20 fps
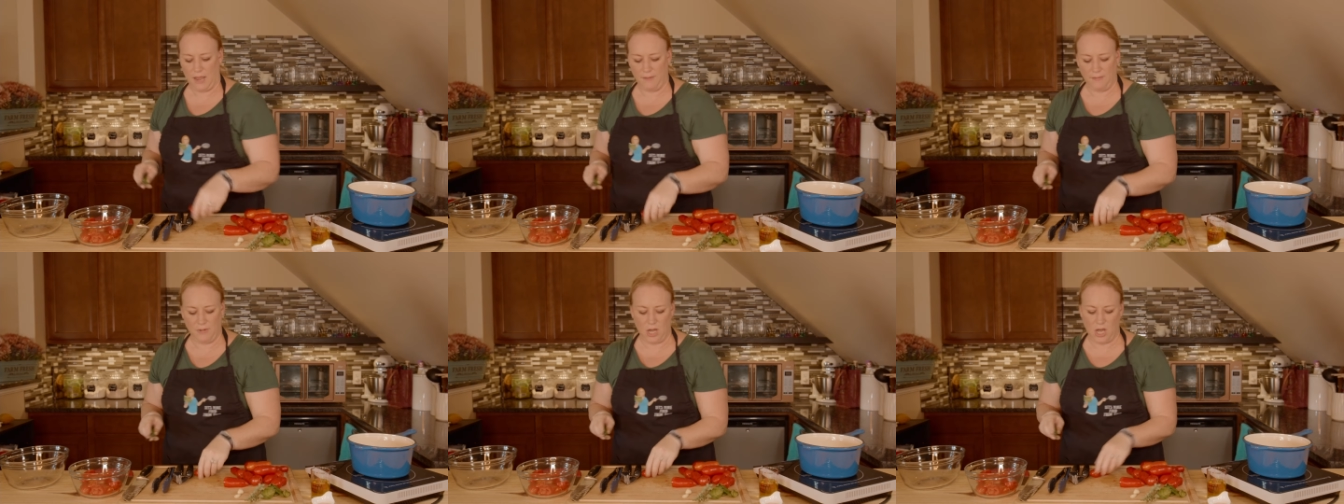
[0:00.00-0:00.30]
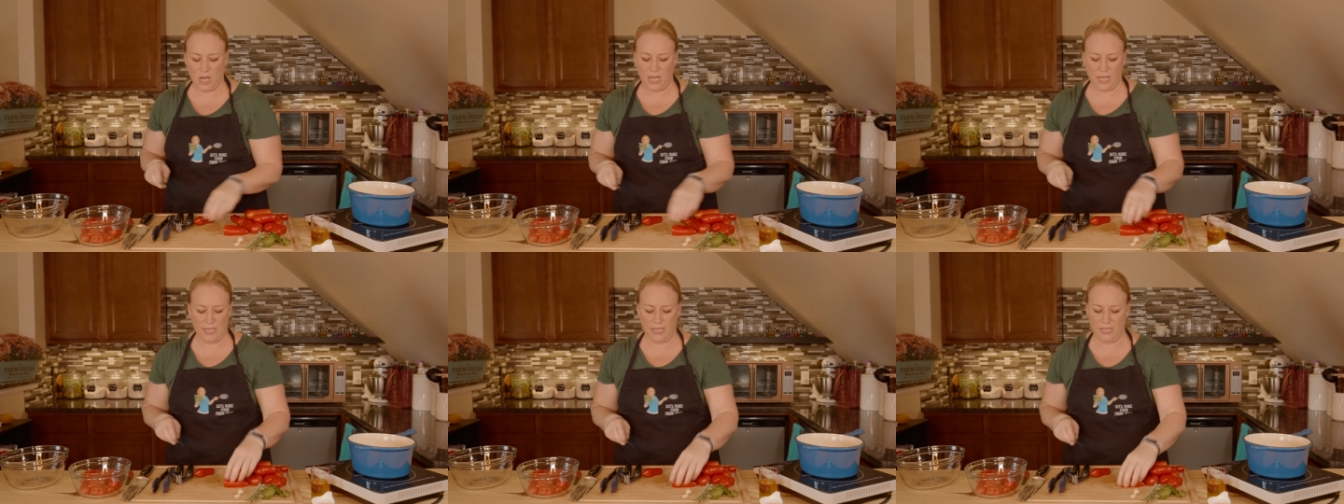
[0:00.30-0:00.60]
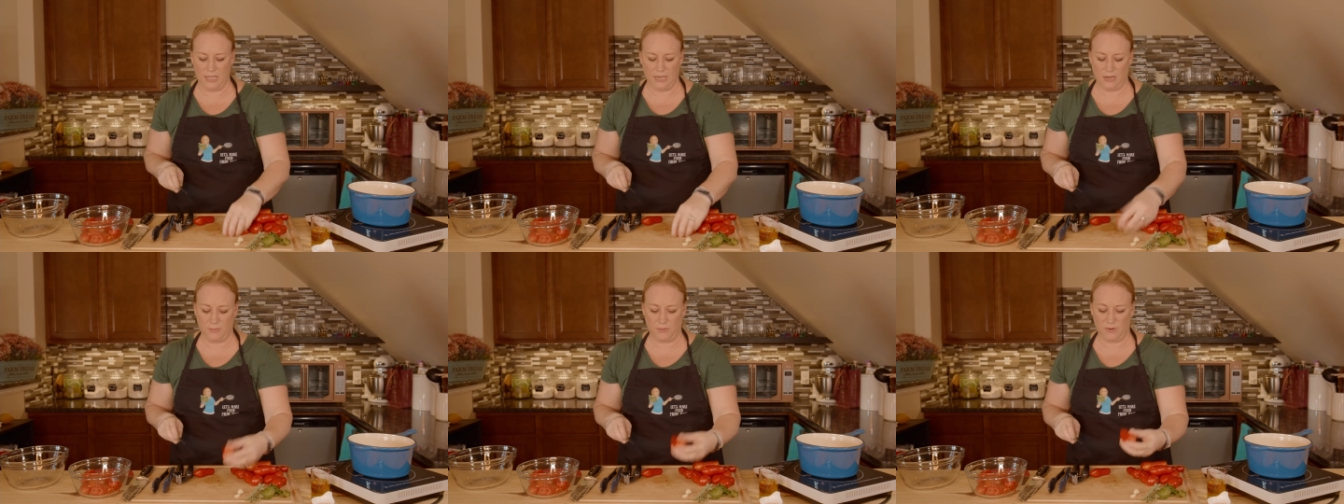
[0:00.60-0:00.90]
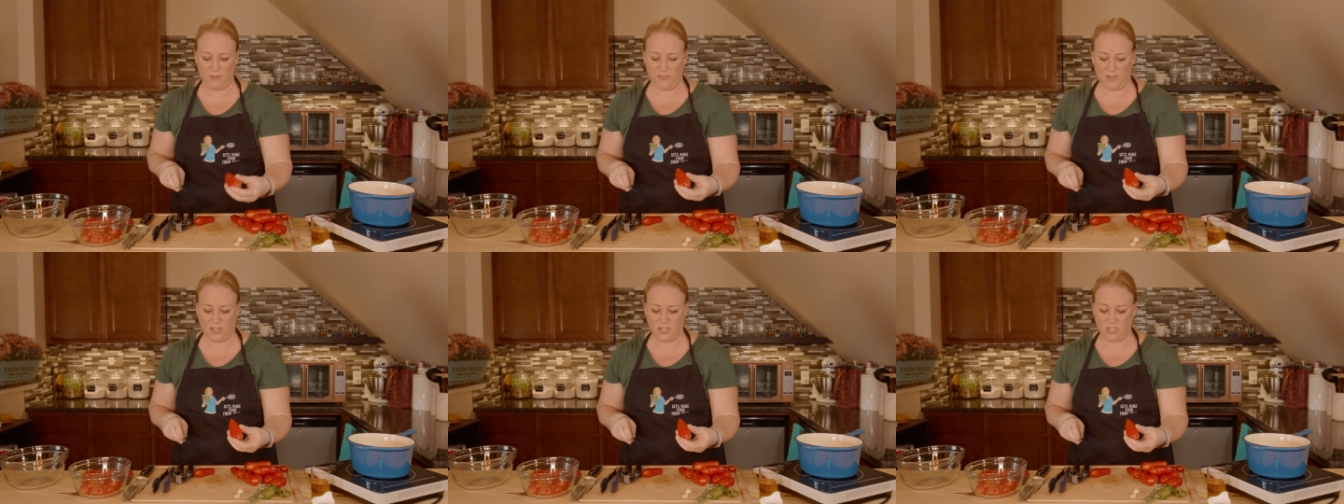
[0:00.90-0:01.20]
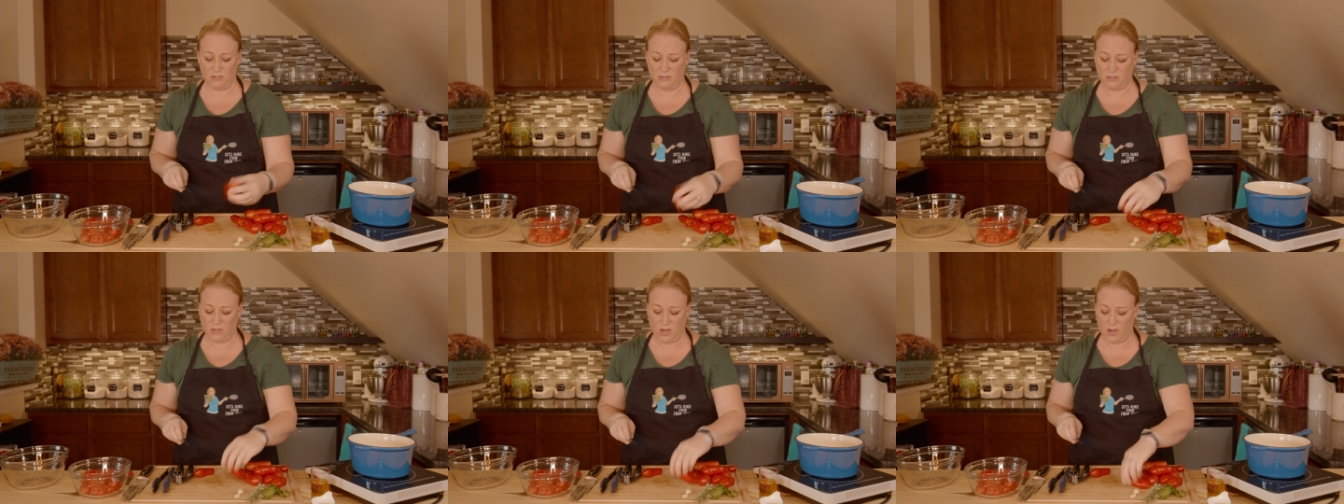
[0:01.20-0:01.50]
I'm not a
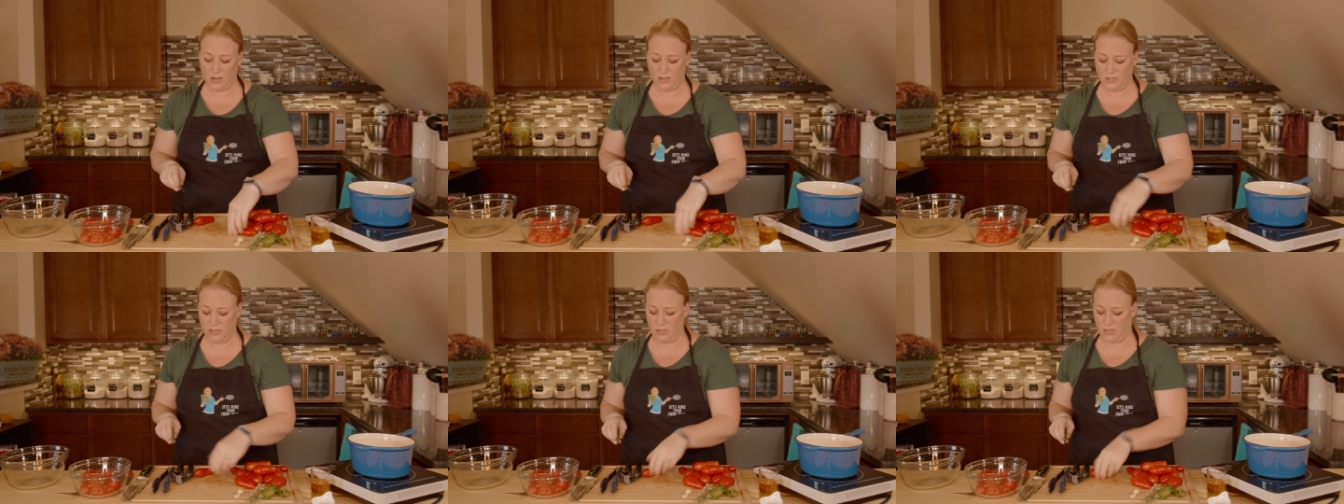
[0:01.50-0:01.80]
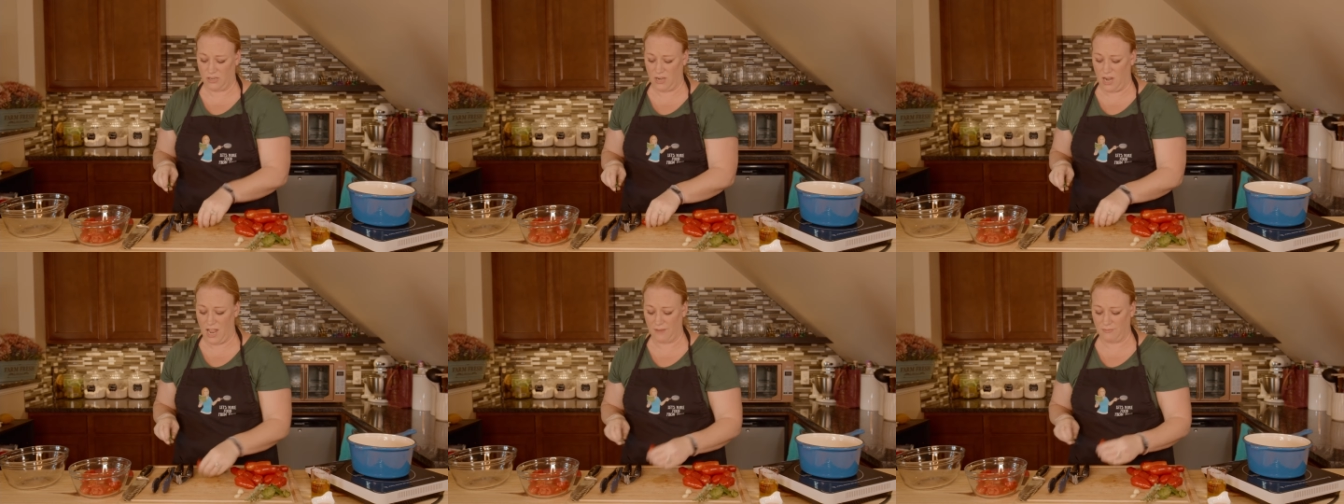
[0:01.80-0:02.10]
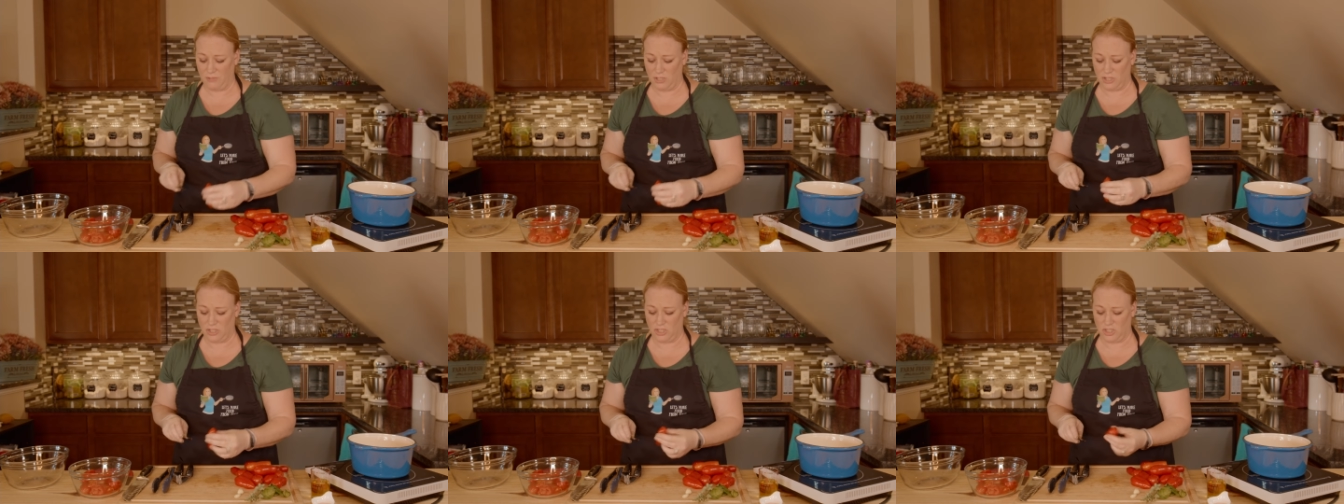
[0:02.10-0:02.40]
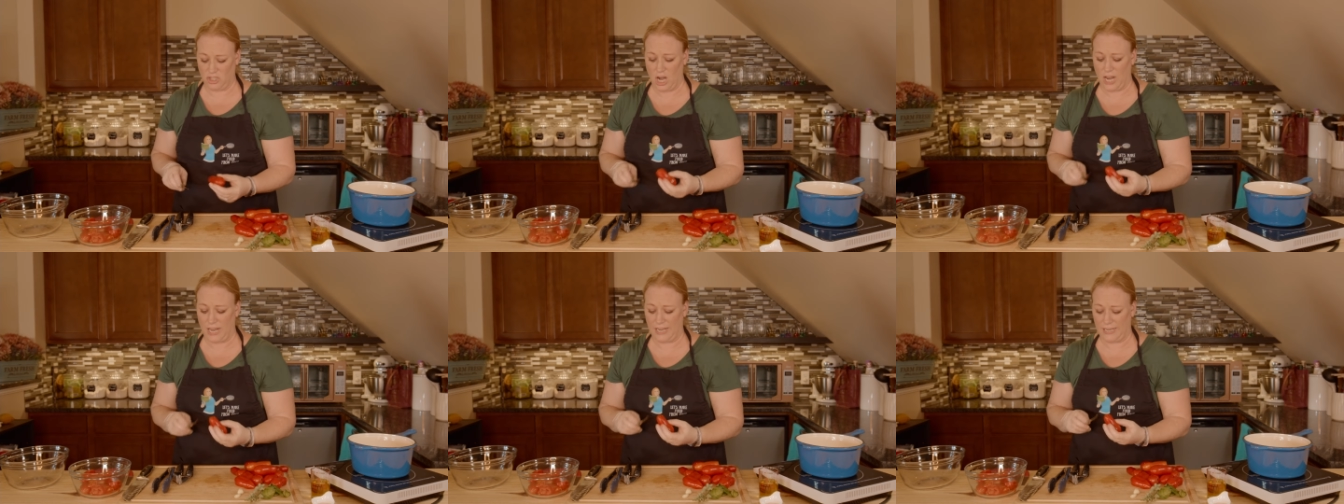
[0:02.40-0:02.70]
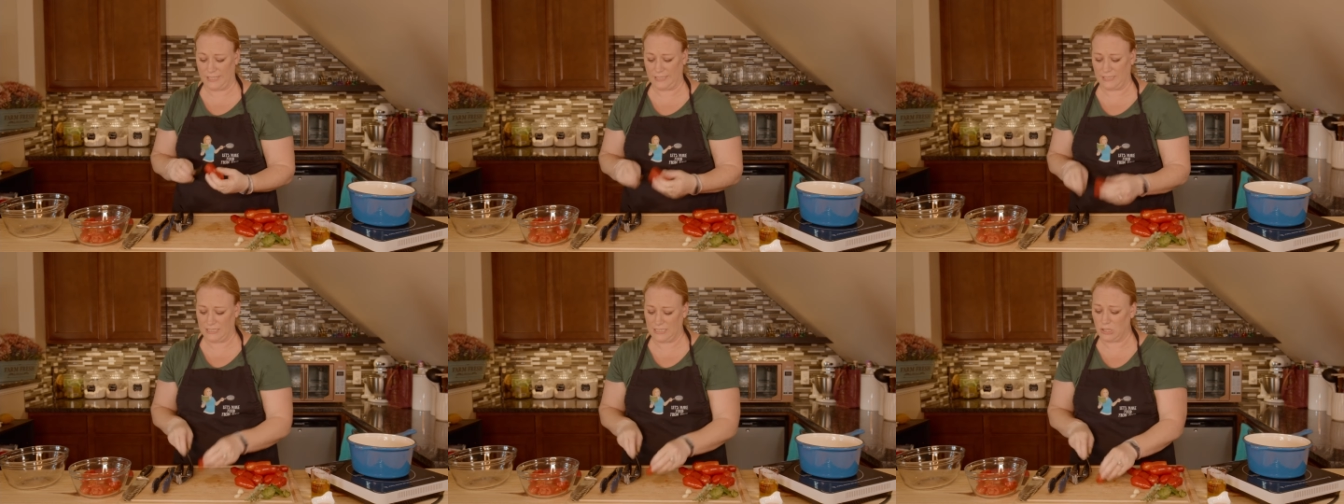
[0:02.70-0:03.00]
professional gardener. I'm just
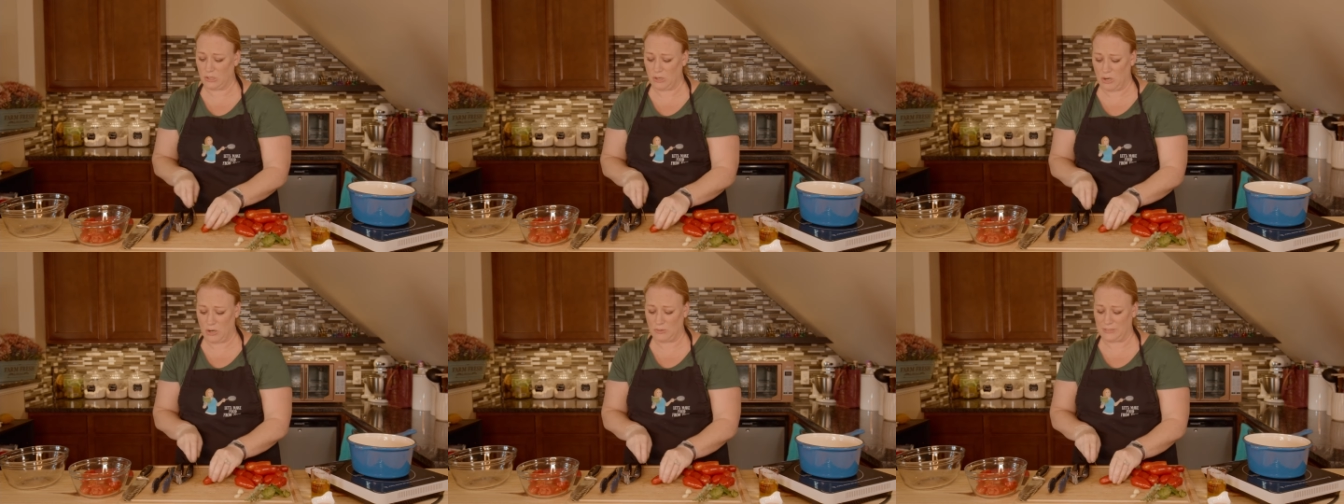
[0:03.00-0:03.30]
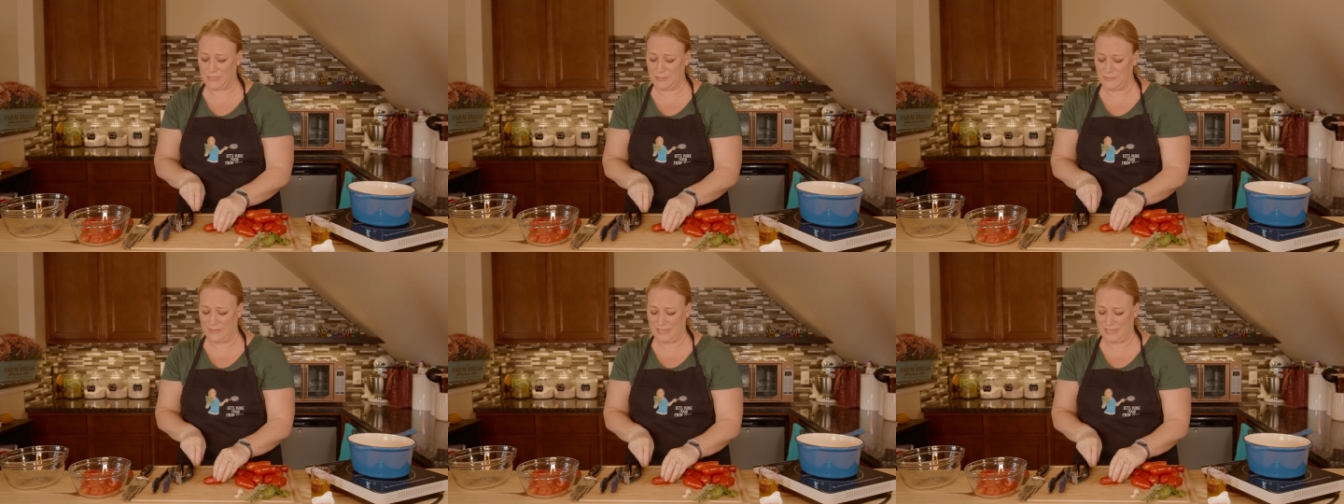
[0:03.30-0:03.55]
trying to grow some